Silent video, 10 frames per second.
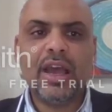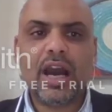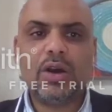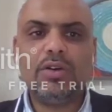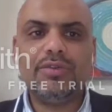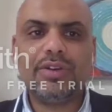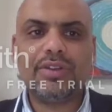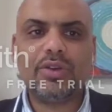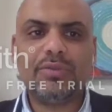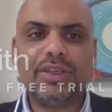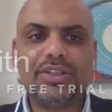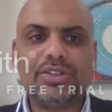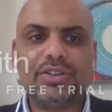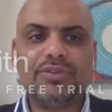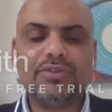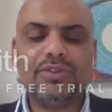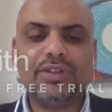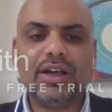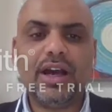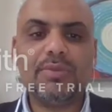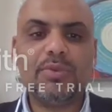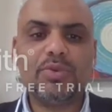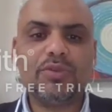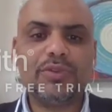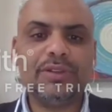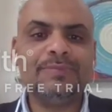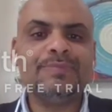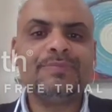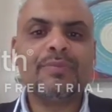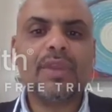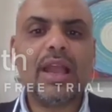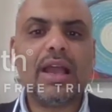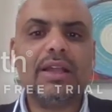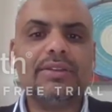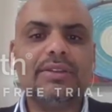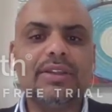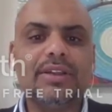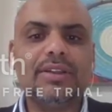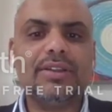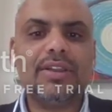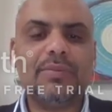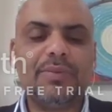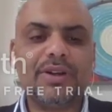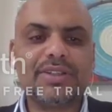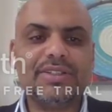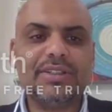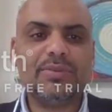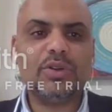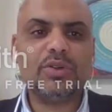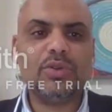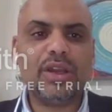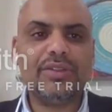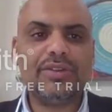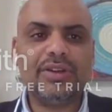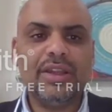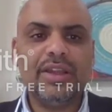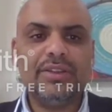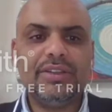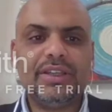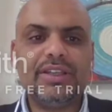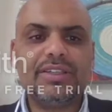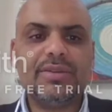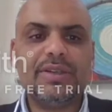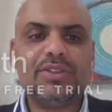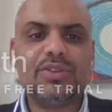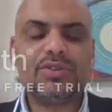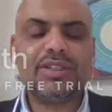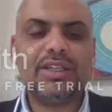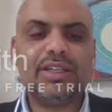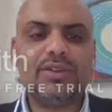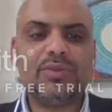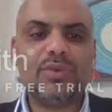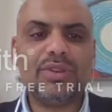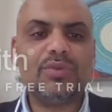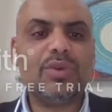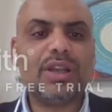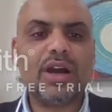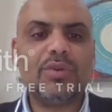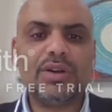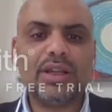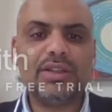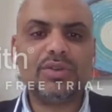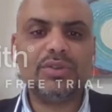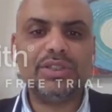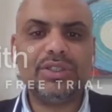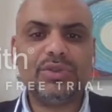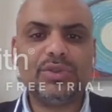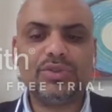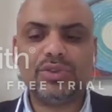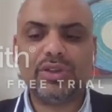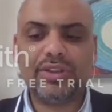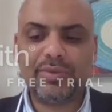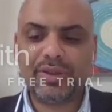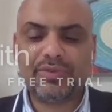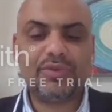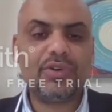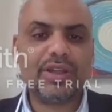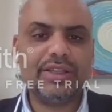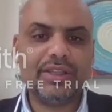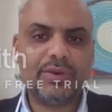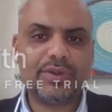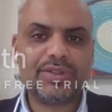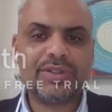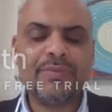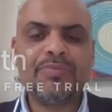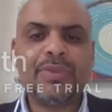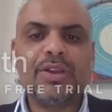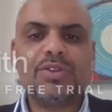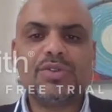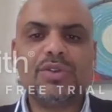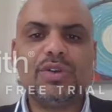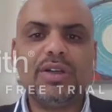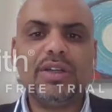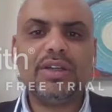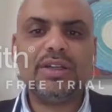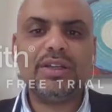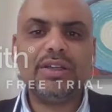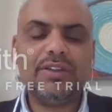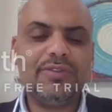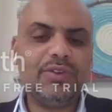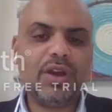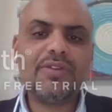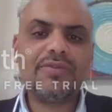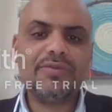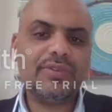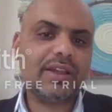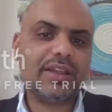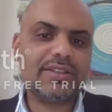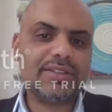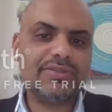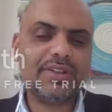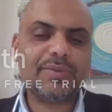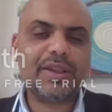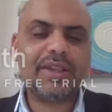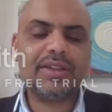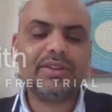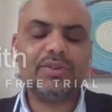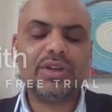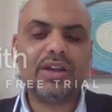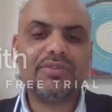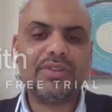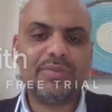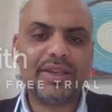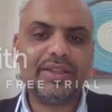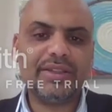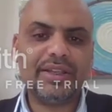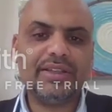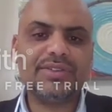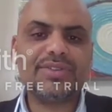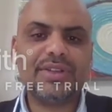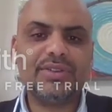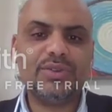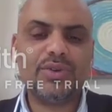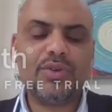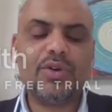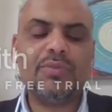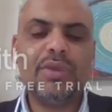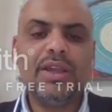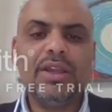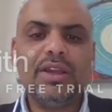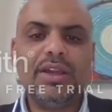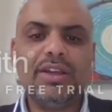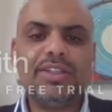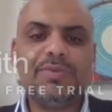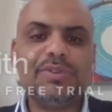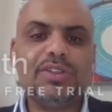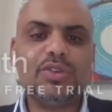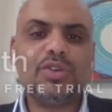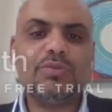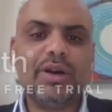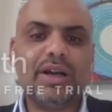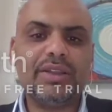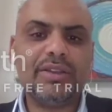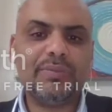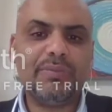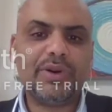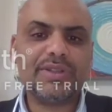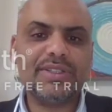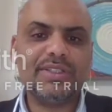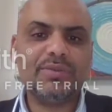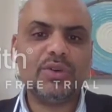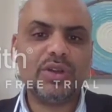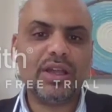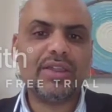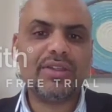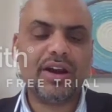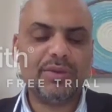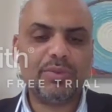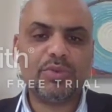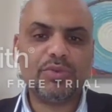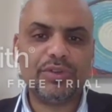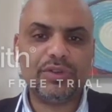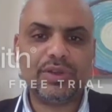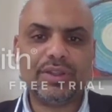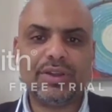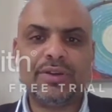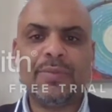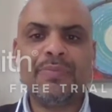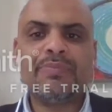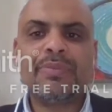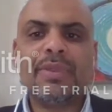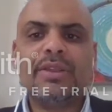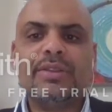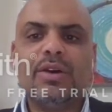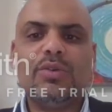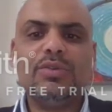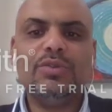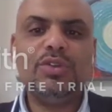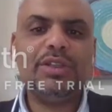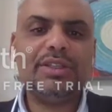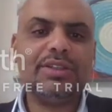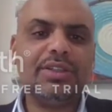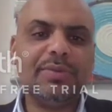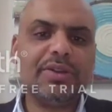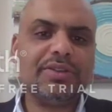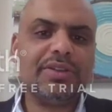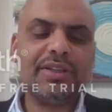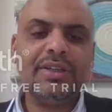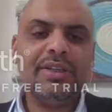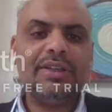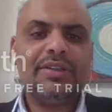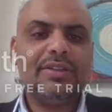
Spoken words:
However, the combination of ibuprofen and the paracetamol together decrease the pain totally in within 1 hour and continue controlling the pain for 8 hours. So if you have like a severe pain and you have the painkillers at your home, it's better to combine the paracetamol and the ibuprofen together. Now, do you need antibiotic?